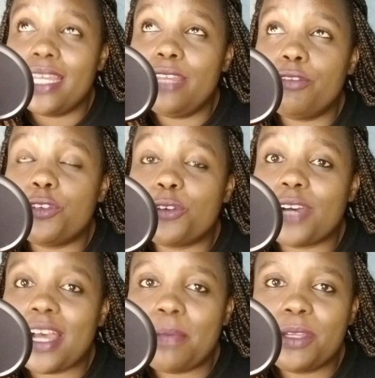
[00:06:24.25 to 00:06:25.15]
If you're
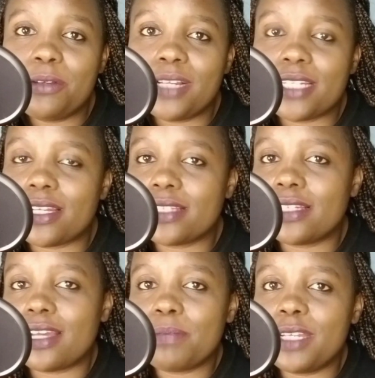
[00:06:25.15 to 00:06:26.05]
happy, you'll attract
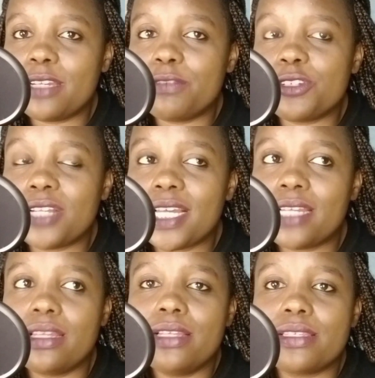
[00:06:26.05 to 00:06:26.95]
a happy individual.
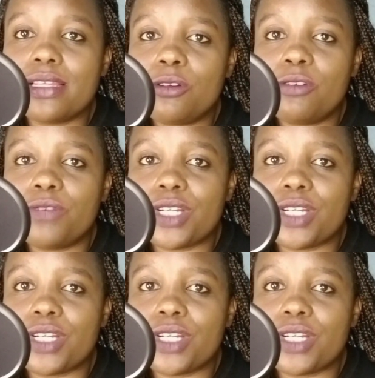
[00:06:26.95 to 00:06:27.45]
Like, it's the law of